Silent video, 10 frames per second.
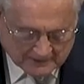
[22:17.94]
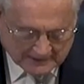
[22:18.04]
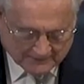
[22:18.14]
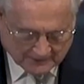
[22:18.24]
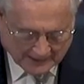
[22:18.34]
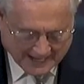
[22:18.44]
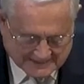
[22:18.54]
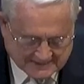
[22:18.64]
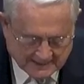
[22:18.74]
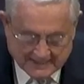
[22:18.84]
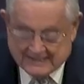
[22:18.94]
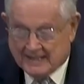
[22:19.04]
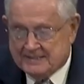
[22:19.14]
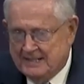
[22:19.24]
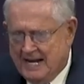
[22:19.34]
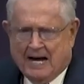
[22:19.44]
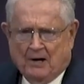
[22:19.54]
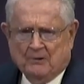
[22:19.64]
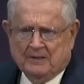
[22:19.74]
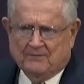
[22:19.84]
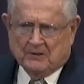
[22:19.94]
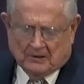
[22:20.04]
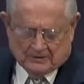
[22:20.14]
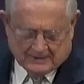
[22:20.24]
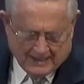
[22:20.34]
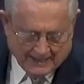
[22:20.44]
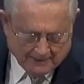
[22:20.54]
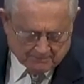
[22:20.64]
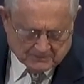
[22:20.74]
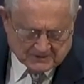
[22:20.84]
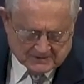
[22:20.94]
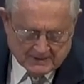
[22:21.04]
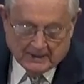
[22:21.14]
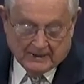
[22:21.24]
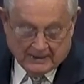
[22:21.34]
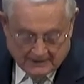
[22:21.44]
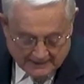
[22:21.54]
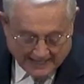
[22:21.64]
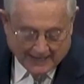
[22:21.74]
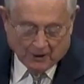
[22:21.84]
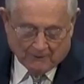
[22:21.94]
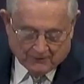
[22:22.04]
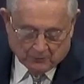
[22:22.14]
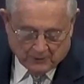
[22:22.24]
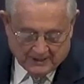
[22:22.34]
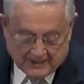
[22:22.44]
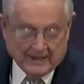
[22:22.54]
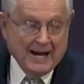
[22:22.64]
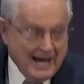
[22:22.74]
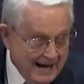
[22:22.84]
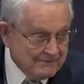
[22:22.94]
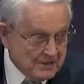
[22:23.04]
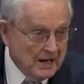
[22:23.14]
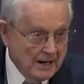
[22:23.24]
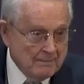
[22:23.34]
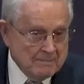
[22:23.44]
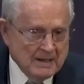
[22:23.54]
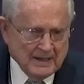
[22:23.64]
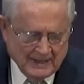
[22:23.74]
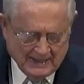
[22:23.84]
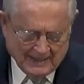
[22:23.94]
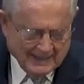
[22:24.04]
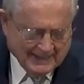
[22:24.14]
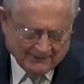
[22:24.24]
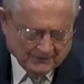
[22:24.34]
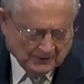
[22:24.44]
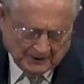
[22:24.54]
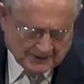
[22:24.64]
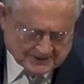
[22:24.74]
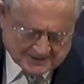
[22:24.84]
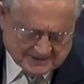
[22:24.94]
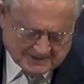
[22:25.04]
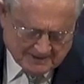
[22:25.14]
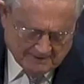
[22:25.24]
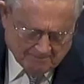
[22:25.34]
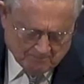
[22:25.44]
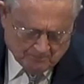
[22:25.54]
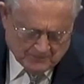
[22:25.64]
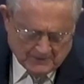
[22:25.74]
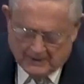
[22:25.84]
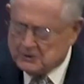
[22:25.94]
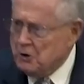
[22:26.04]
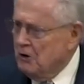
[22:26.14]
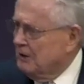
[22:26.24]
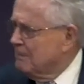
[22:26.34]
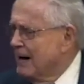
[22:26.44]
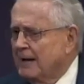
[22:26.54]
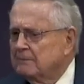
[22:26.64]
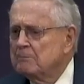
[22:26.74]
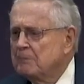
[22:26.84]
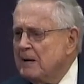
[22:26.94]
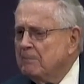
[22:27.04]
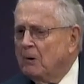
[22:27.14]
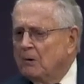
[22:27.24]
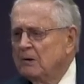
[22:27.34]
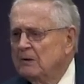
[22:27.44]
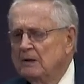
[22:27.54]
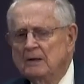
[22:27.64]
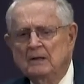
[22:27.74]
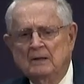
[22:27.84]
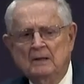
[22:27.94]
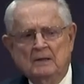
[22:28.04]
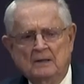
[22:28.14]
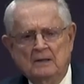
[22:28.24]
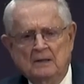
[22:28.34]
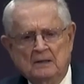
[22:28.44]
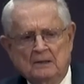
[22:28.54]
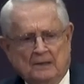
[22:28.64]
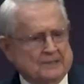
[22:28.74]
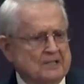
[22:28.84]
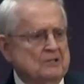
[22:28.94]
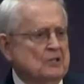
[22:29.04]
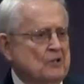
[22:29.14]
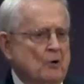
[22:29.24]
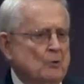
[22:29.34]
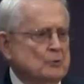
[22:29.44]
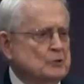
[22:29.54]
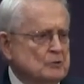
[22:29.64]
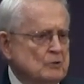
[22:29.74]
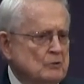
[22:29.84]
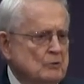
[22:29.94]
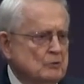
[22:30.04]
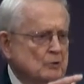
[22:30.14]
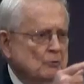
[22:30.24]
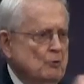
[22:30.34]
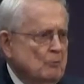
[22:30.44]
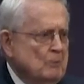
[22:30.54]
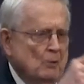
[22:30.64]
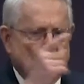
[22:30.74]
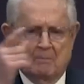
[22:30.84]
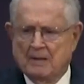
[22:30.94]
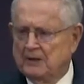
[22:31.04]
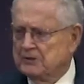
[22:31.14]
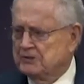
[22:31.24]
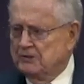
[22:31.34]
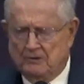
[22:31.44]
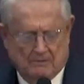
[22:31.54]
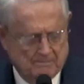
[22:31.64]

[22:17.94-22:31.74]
In the last days, that's now, difficult times, I often read it, have come, and the list is all about people. Listen to those to whom you will minister.